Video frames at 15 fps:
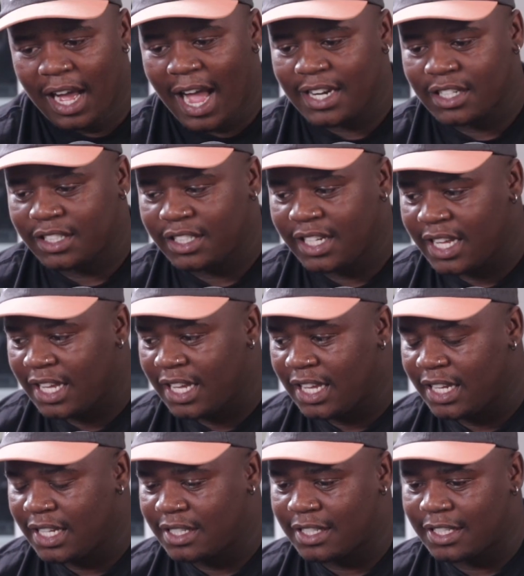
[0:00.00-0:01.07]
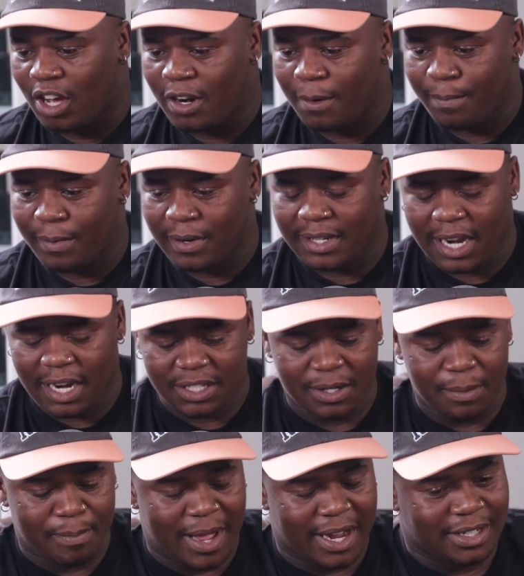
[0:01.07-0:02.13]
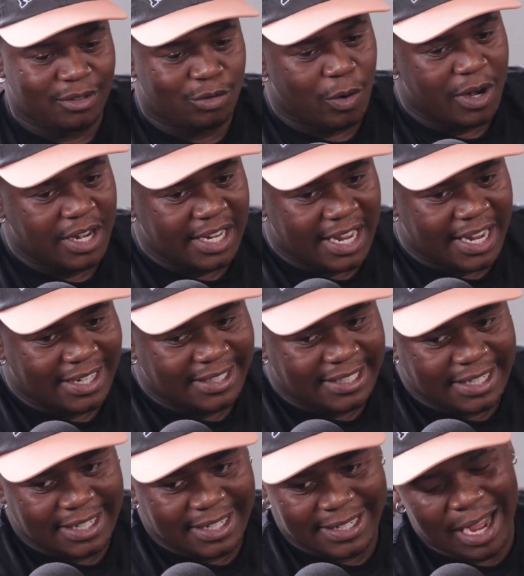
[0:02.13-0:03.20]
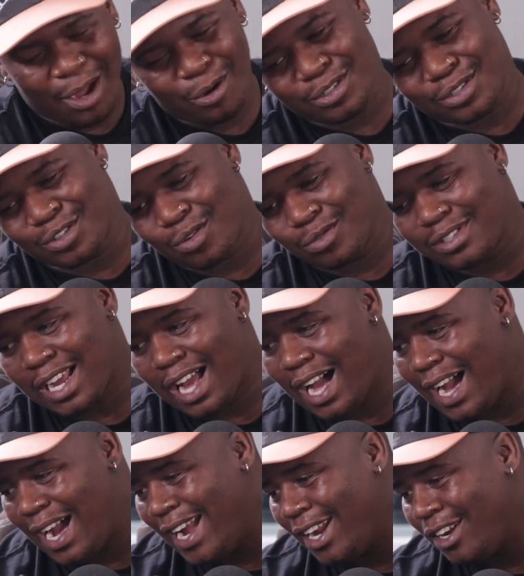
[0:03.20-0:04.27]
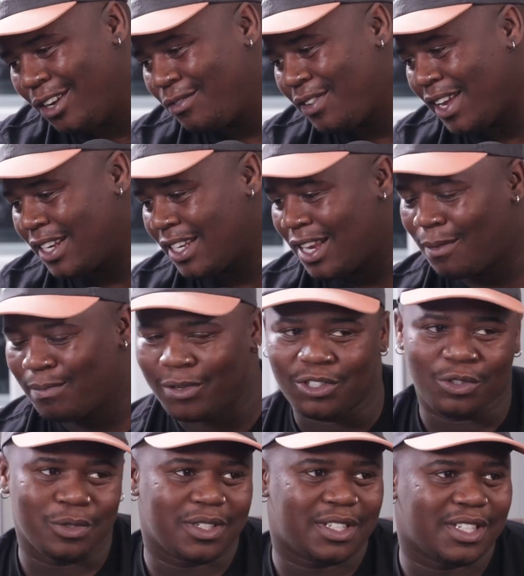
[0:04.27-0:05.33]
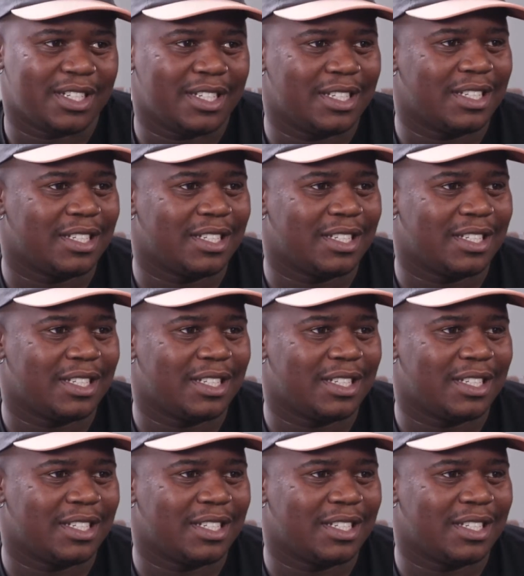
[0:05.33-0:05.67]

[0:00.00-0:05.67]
I actually started production back in 2018. I was so tired of hitting up producers.